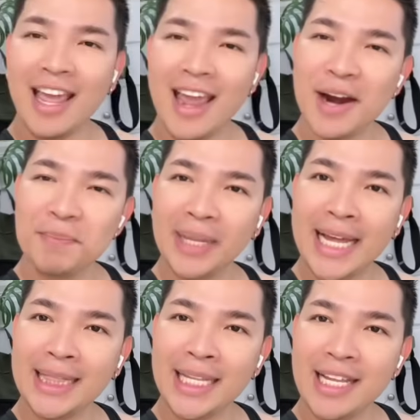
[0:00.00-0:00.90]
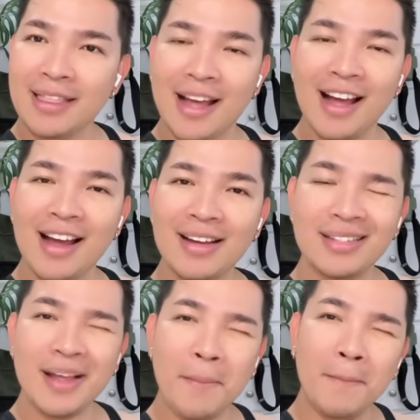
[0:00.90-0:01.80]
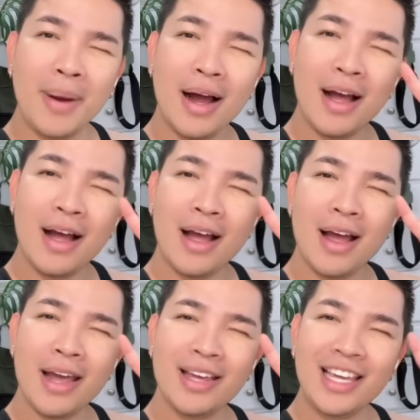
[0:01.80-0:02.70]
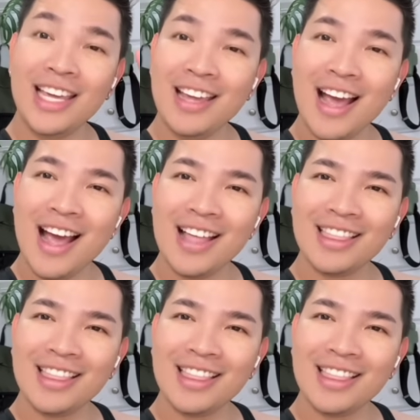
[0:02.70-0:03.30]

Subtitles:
care, plantitas. Bye. Ingat.